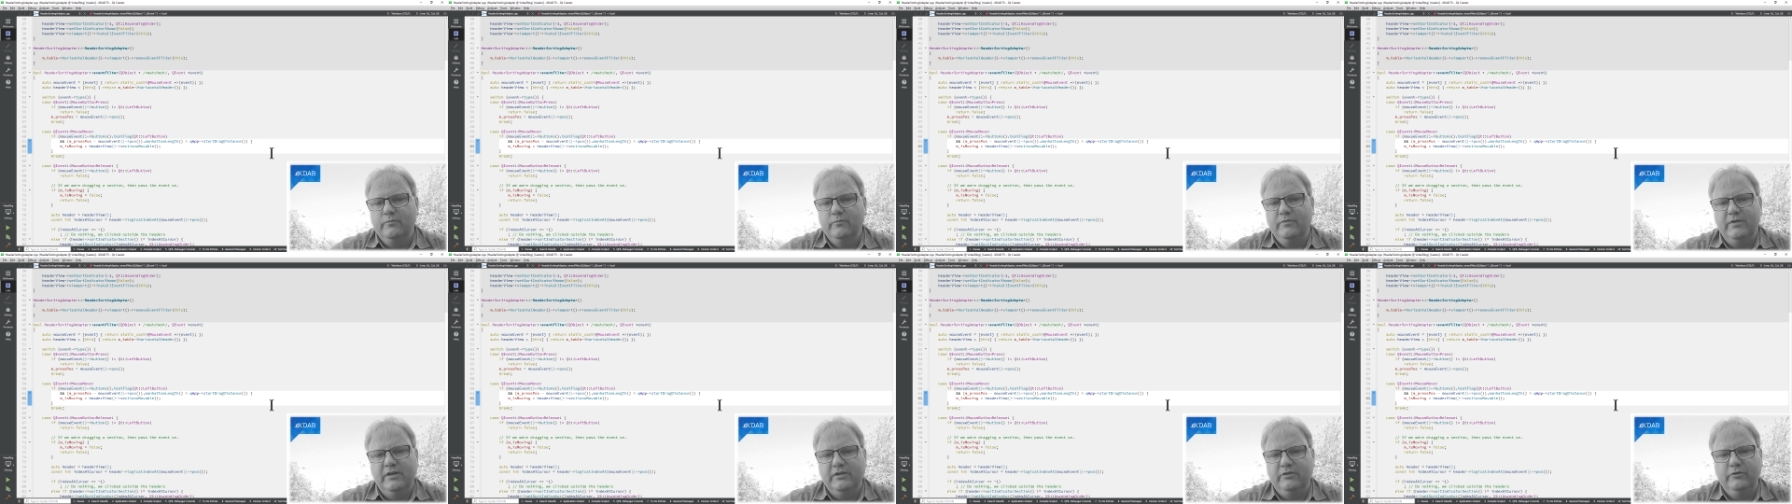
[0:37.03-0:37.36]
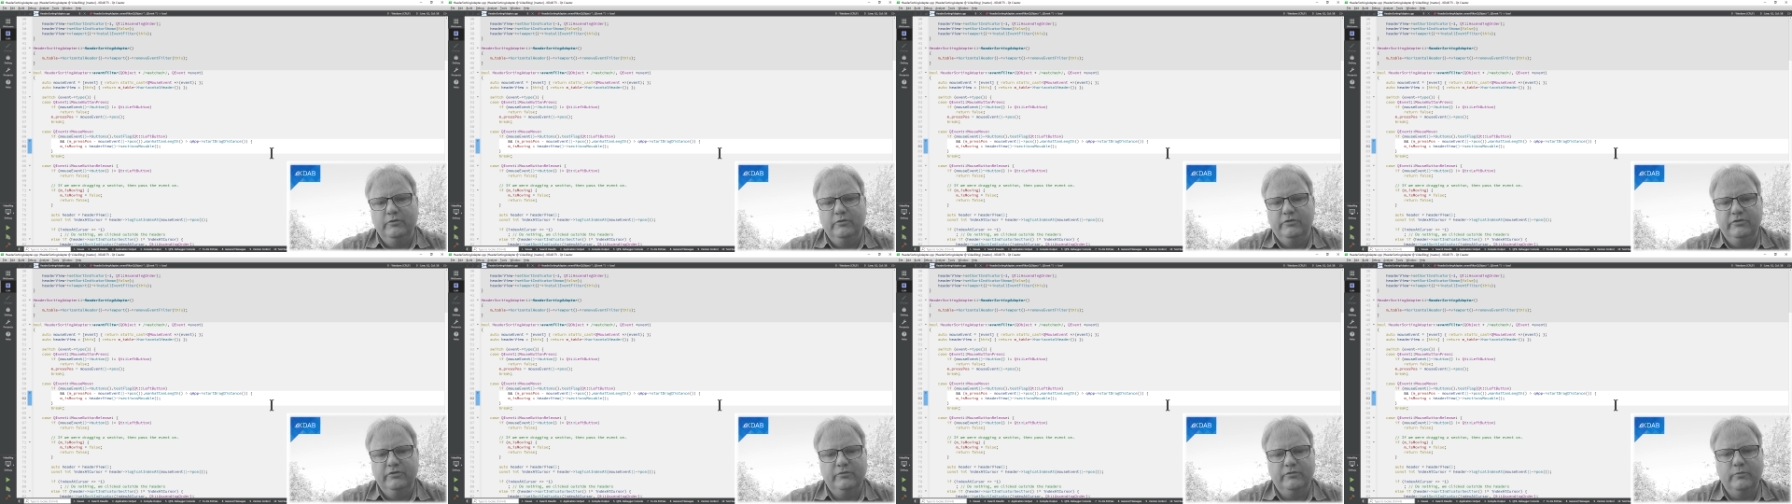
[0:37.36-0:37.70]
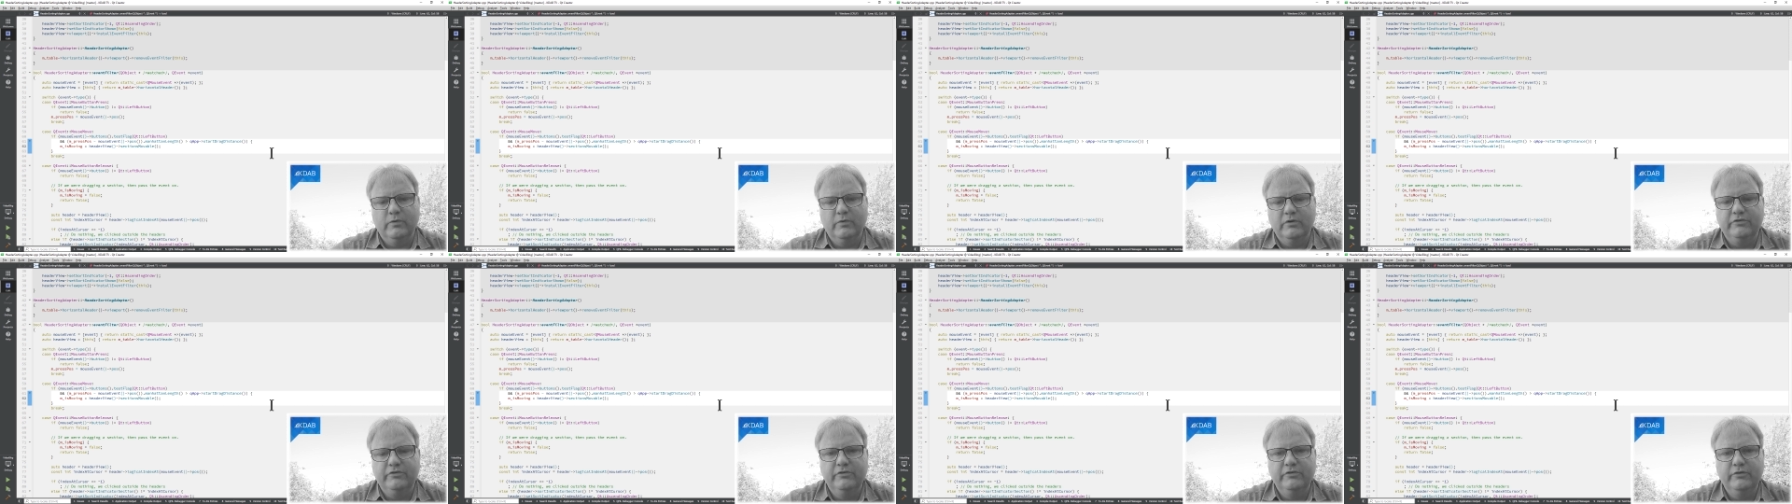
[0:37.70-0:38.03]
that you just
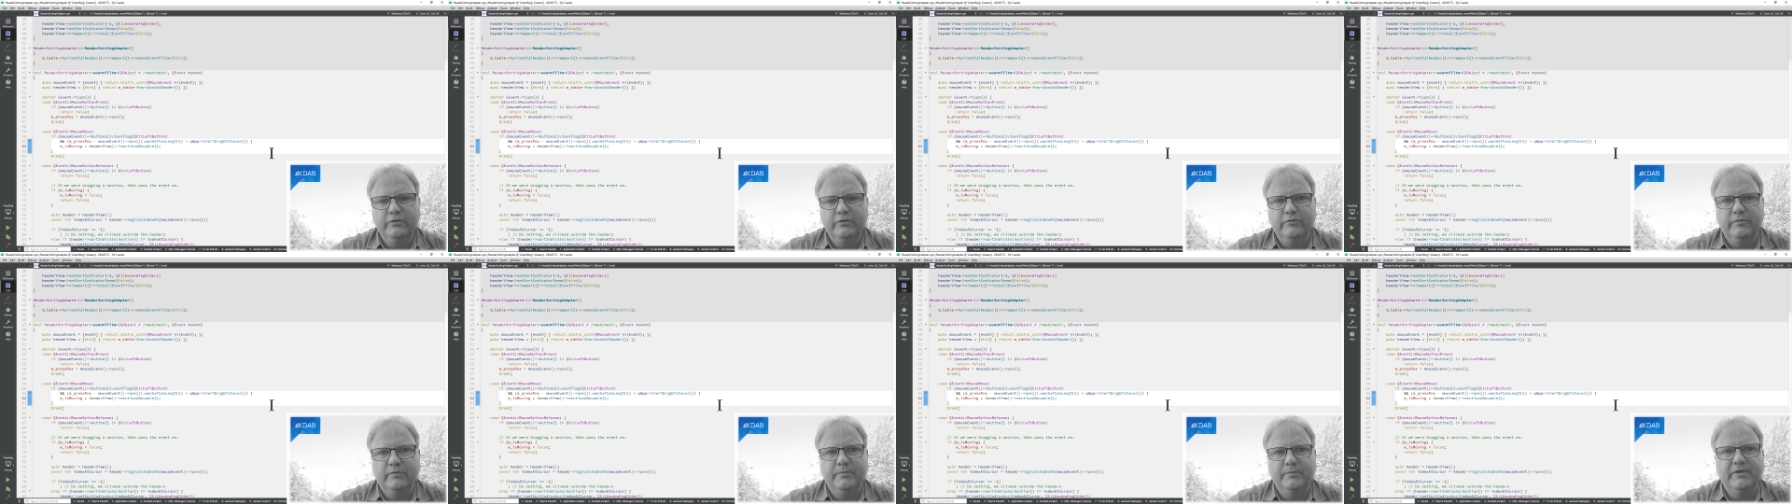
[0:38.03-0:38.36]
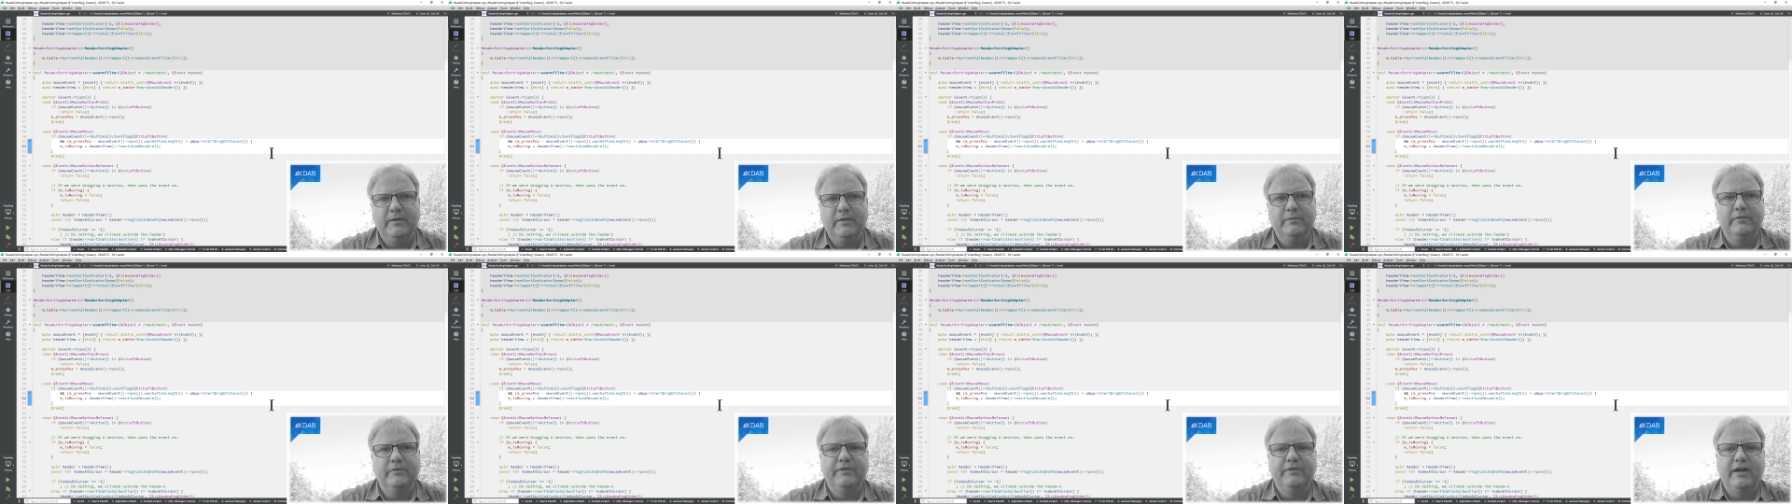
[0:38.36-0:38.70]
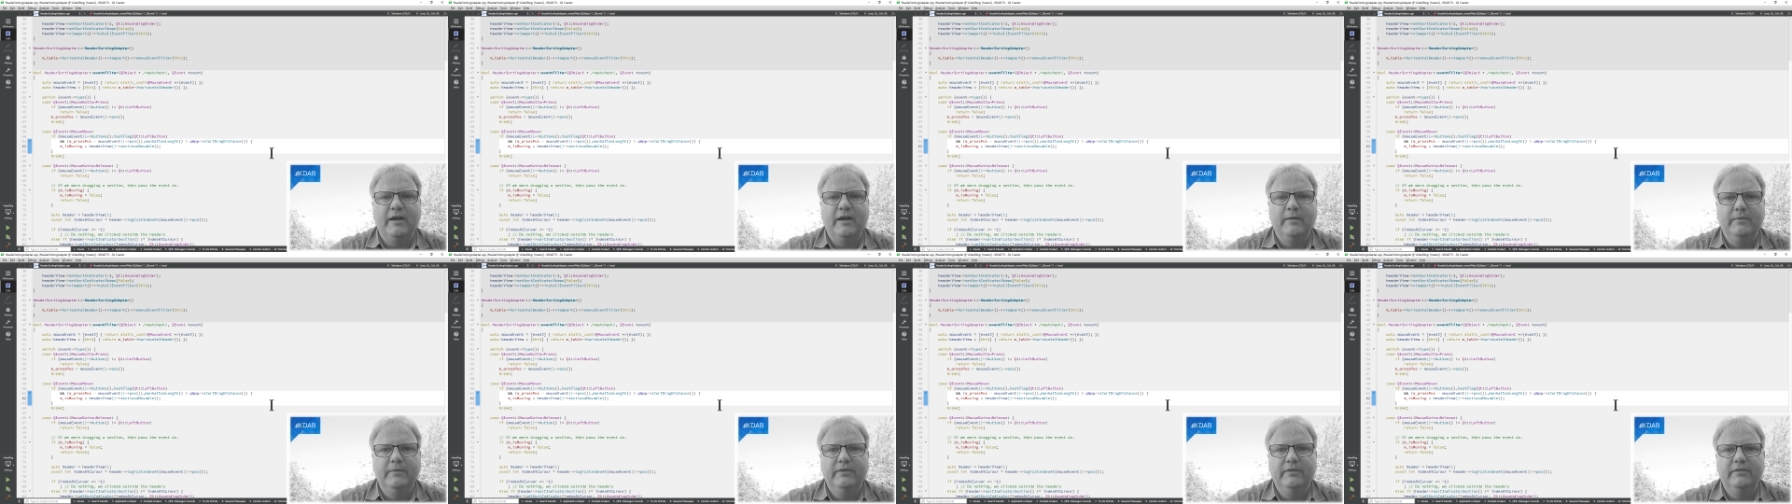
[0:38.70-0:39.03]
want to do from time to
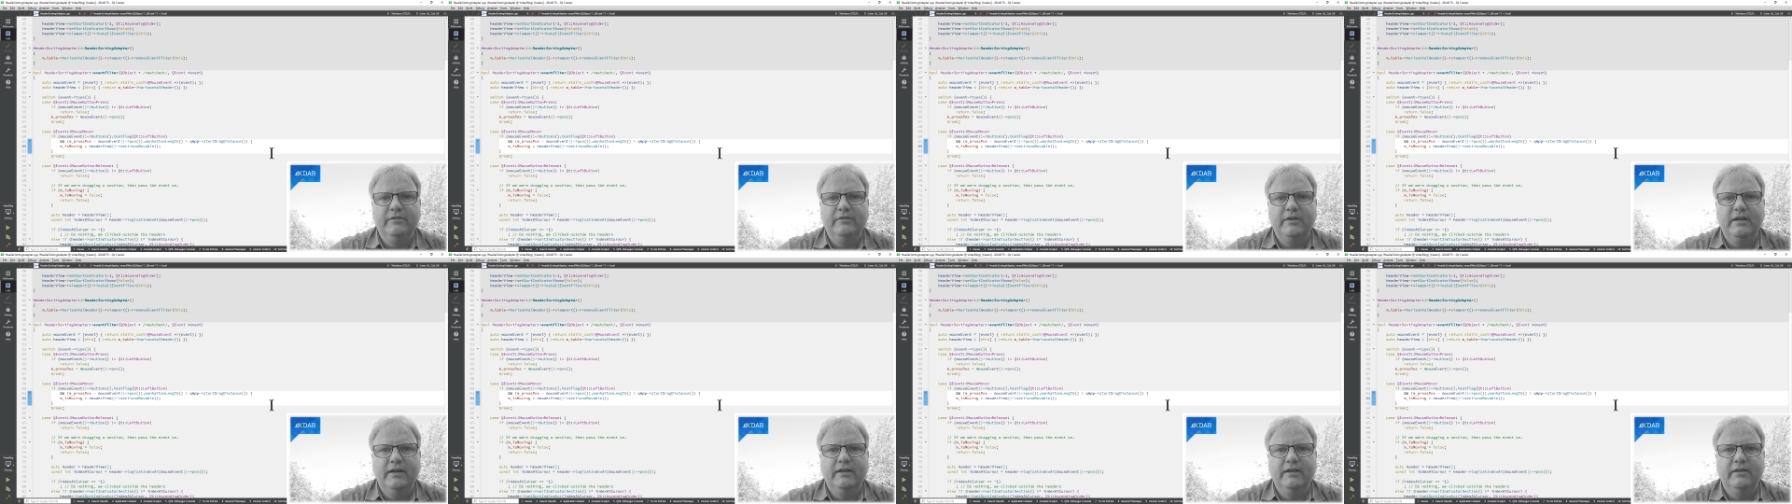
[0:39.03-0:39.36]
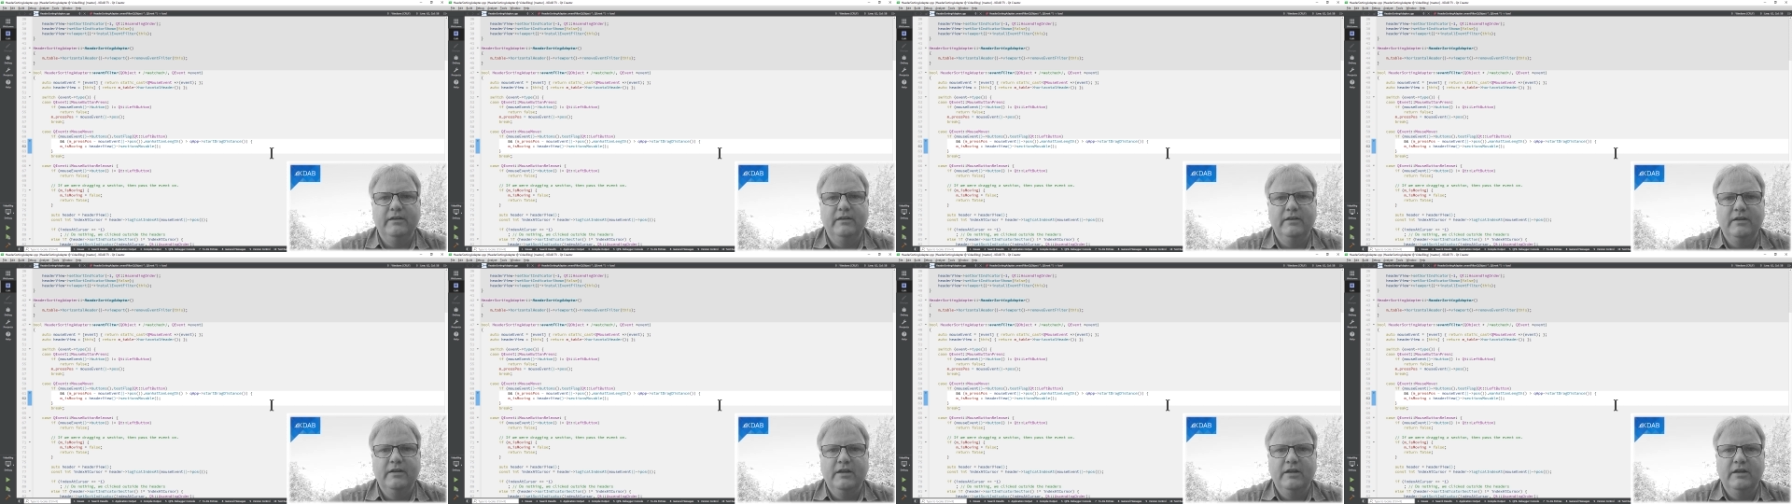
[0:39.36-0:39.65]
time in in